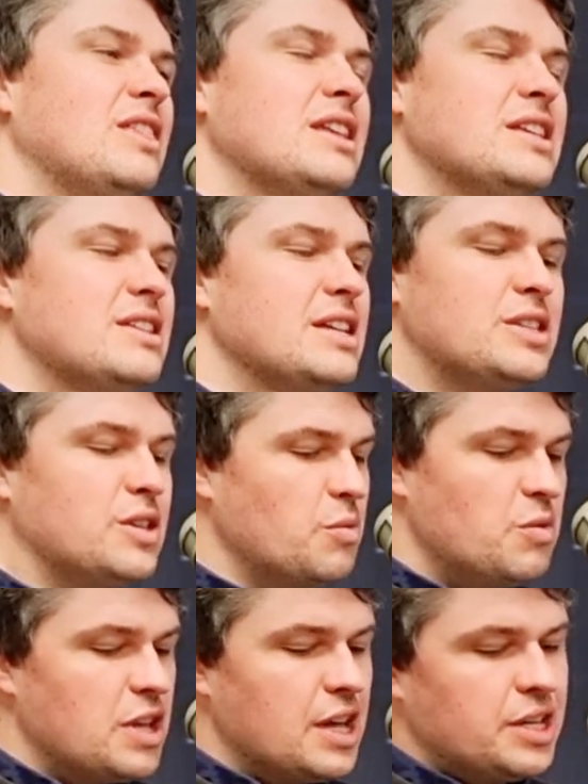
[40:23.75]
there's
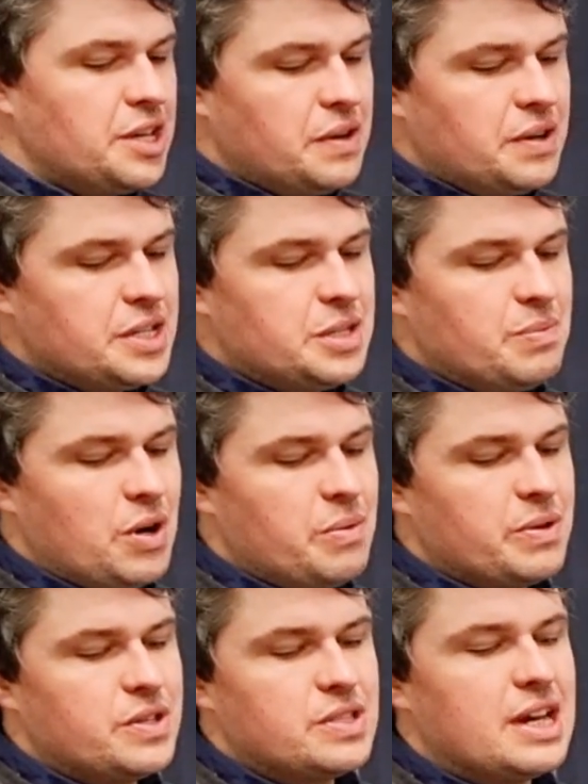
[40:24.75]
a curious
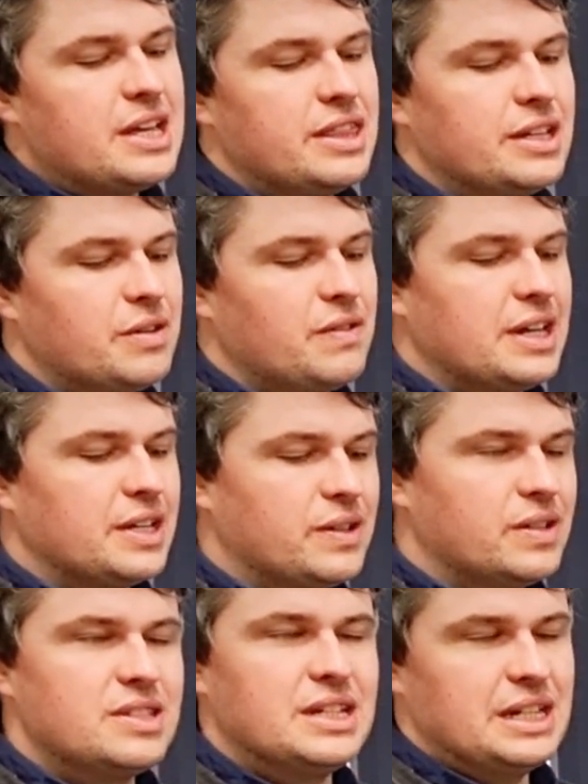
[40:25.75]
moment, because I think of like
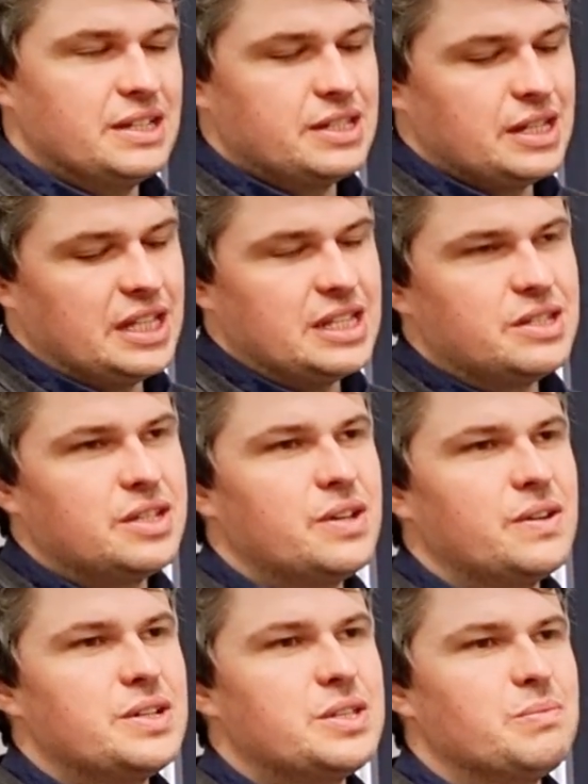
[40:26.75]
content and stuff. There's a
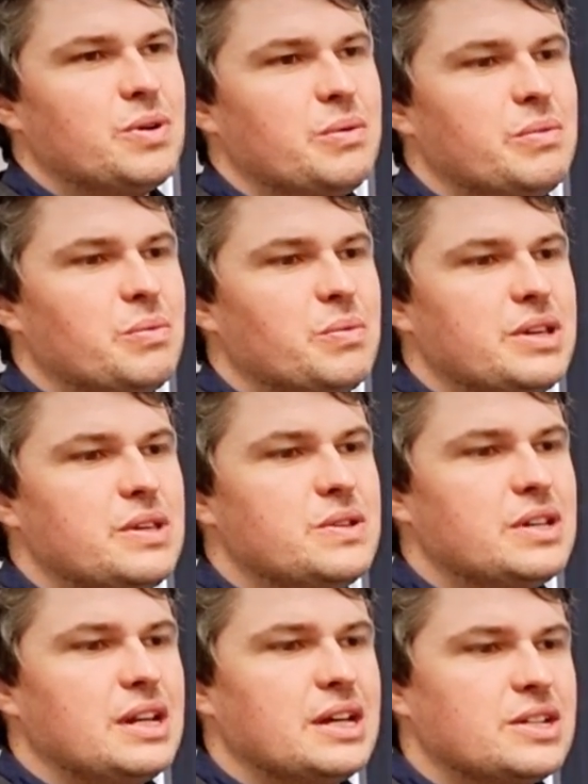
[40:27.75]
curious moment where
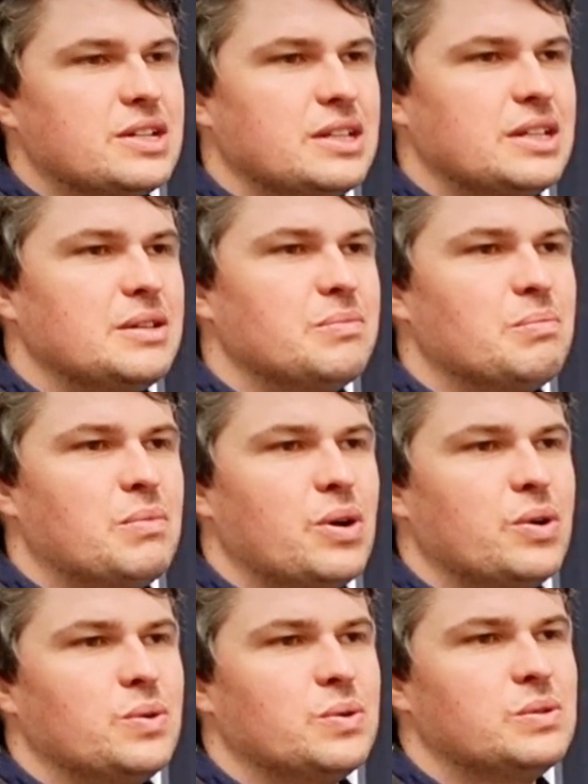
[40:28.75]
you can actually
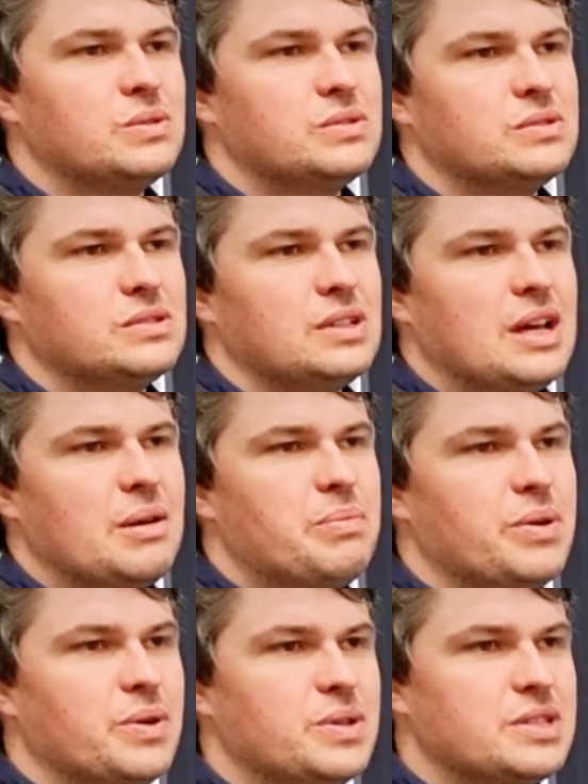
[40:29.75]
model a
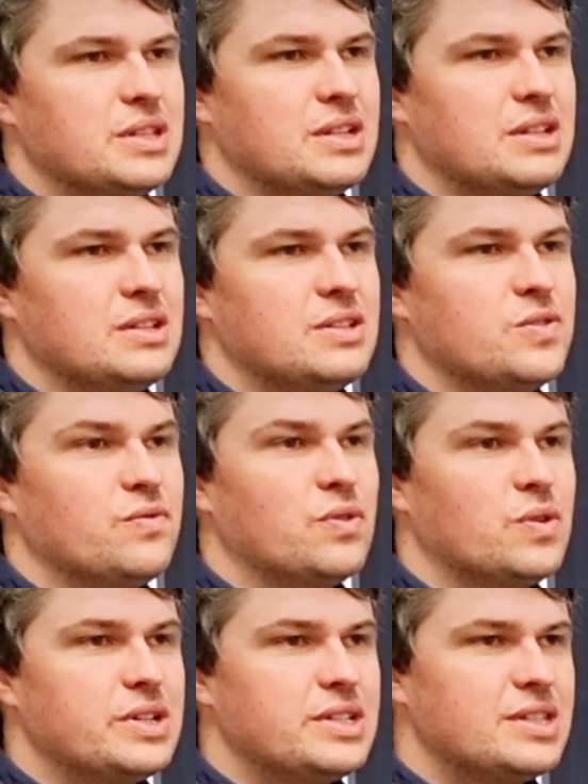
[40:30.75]
person's
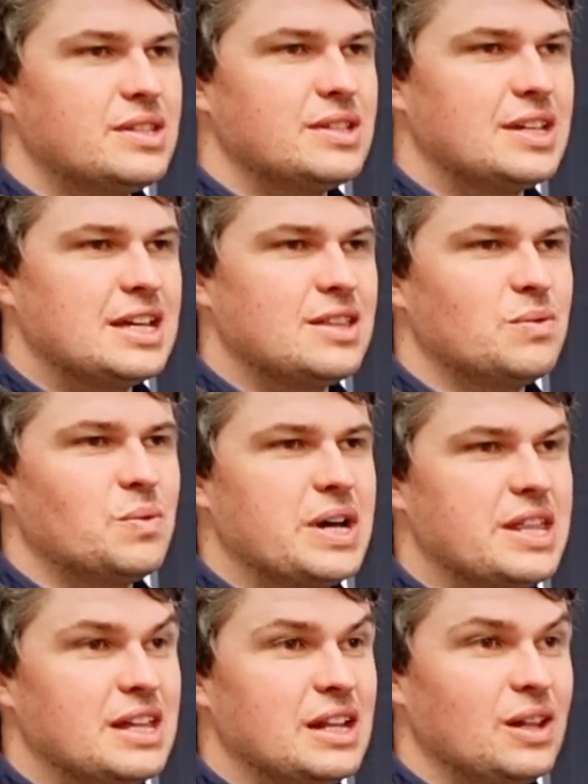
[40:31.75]
voice and the
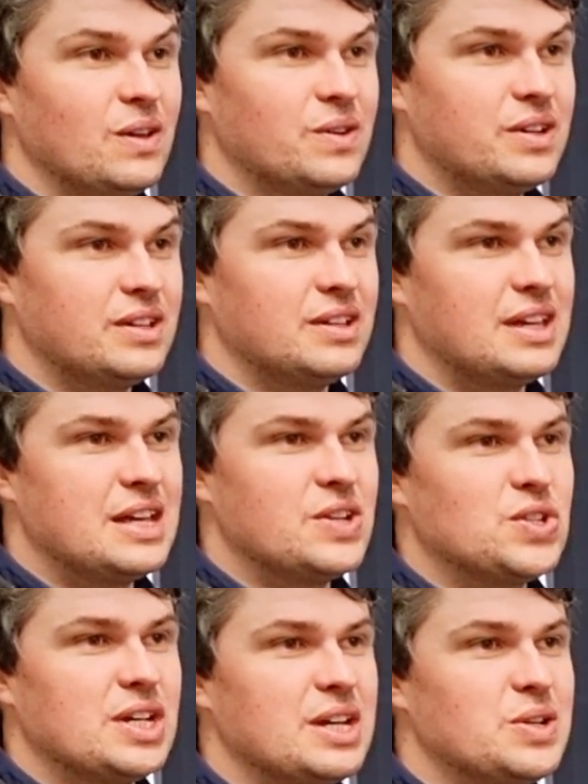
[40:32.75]
way they look
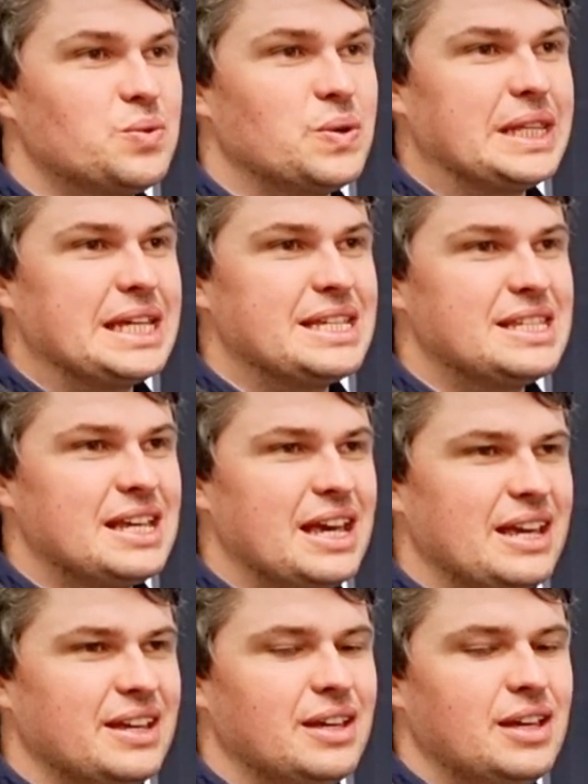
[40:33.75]
and change what they
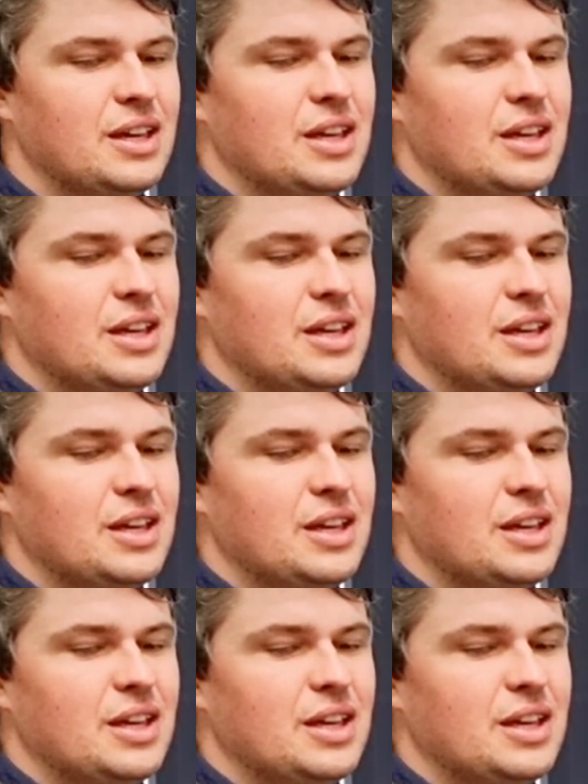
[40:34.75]
say.